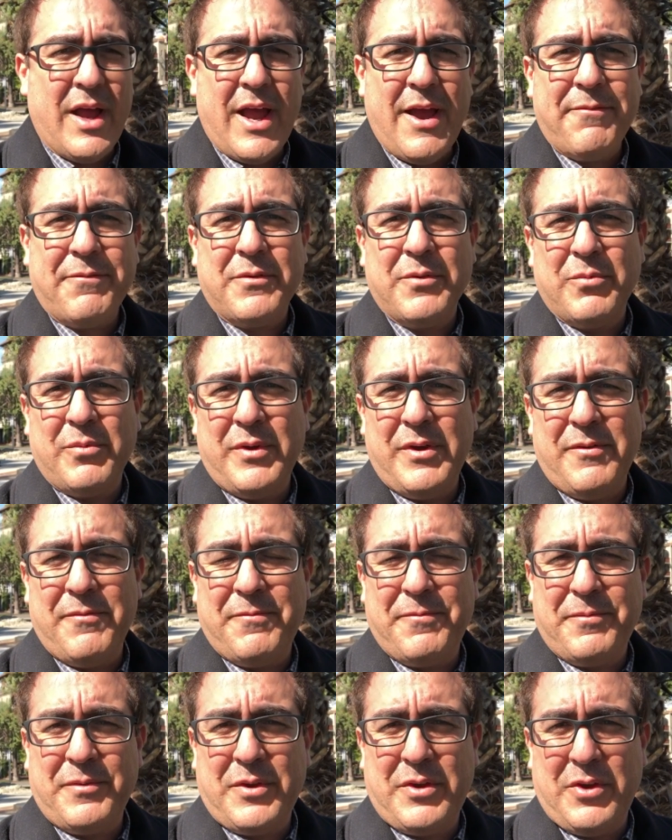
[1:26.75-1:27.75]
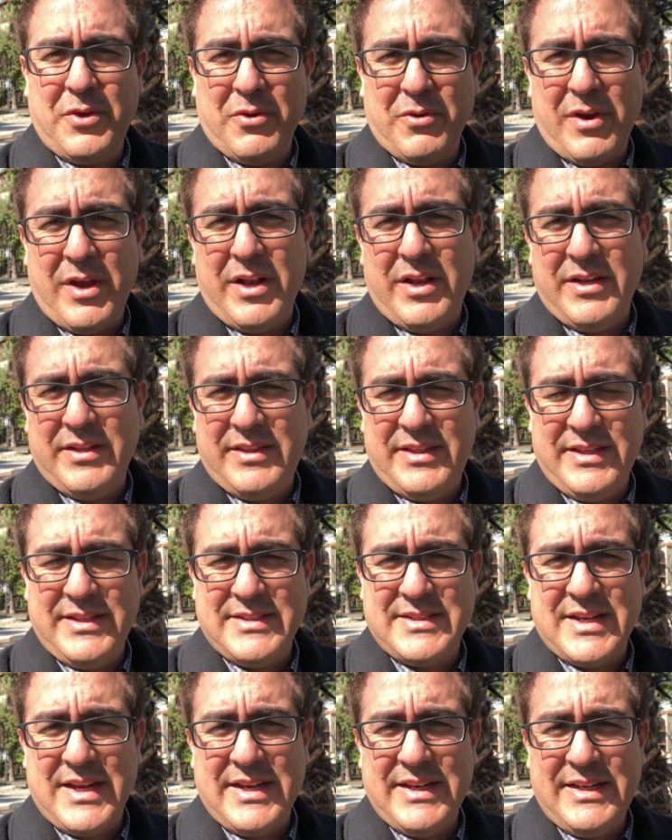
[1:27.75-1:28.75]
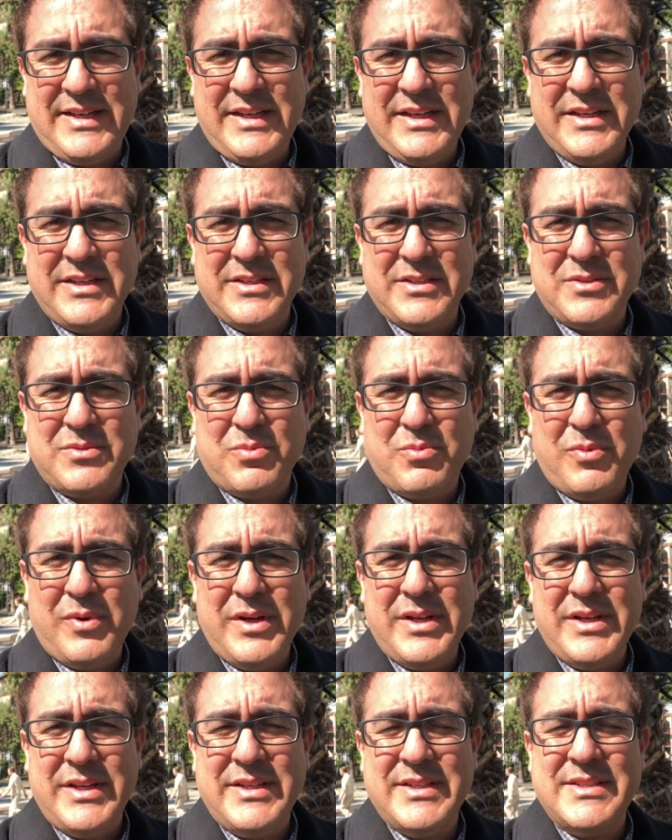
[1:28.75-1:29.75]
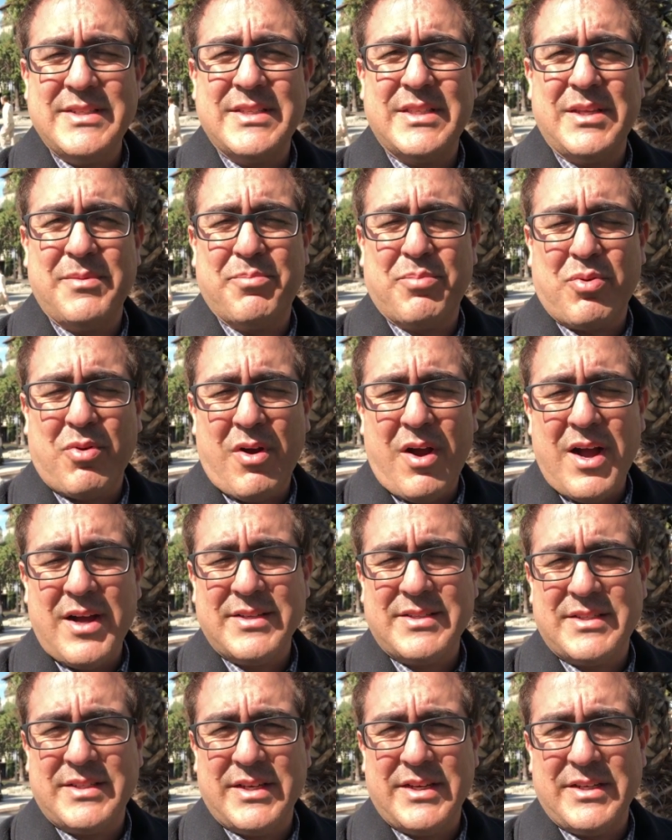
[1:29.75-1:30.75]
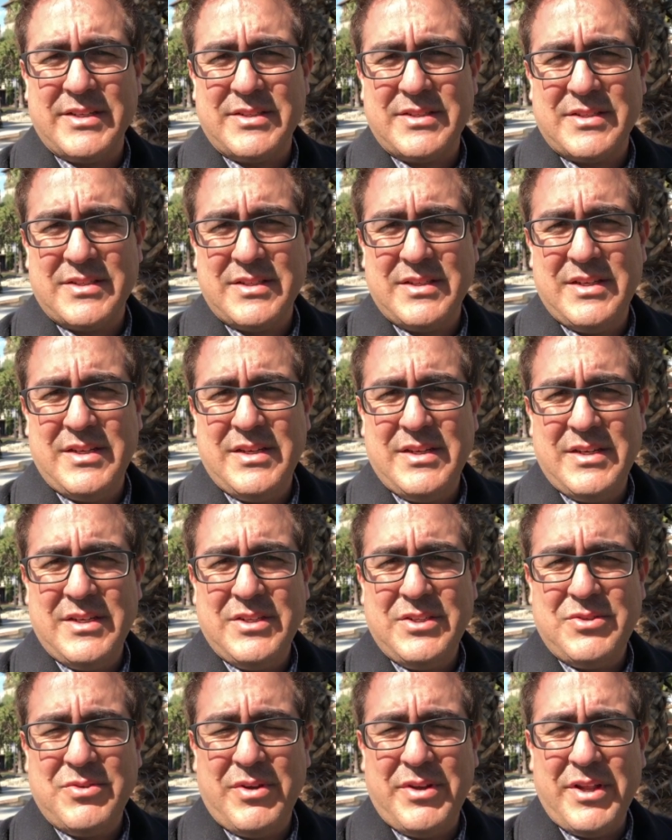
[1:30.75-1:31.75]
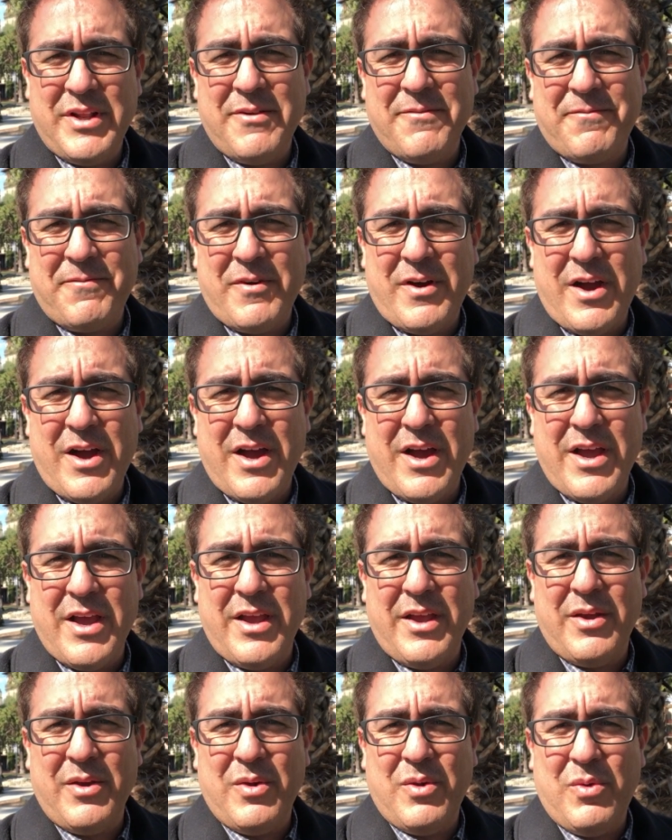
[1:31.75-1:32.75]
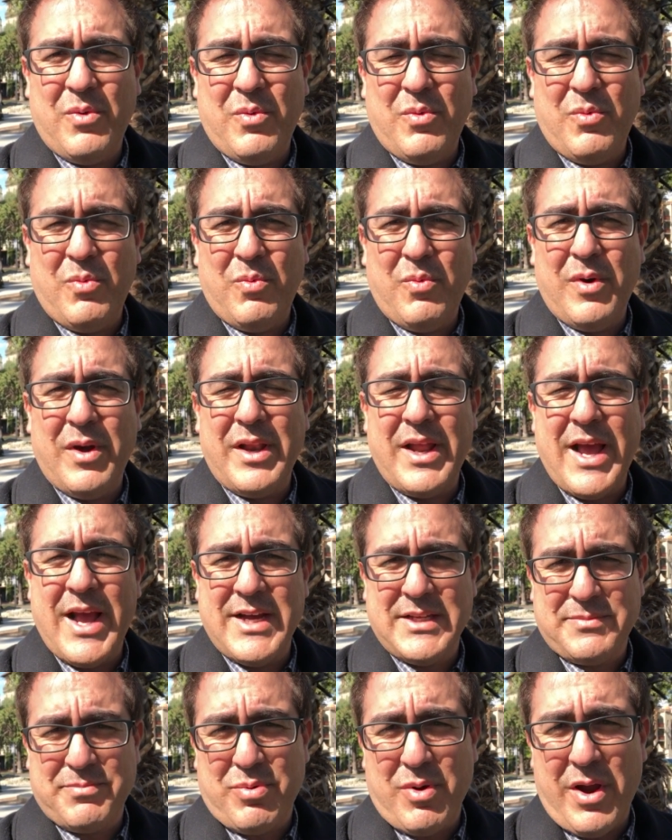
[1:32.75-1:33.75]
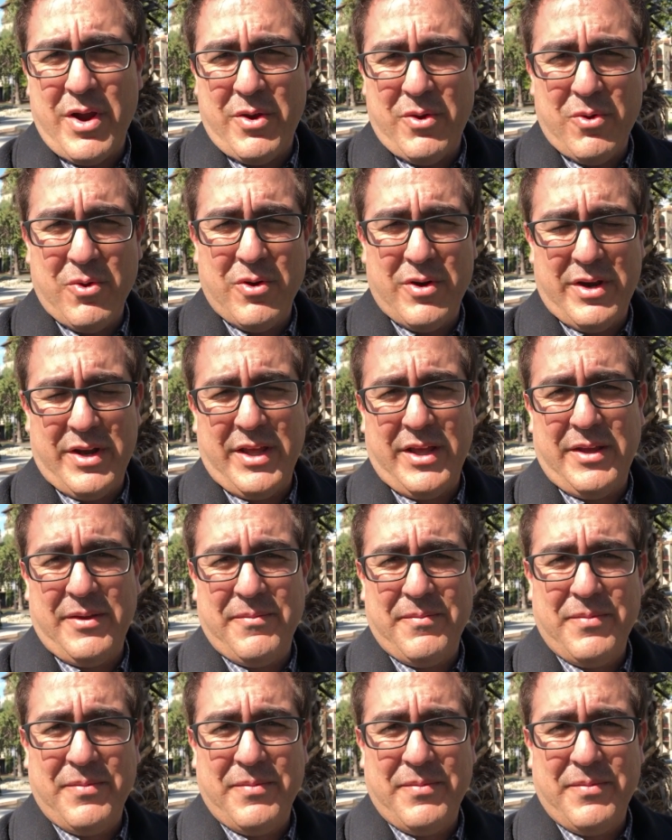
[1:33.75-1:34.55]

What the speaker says: After we've curated these ideas, what is the process to identify what has priority?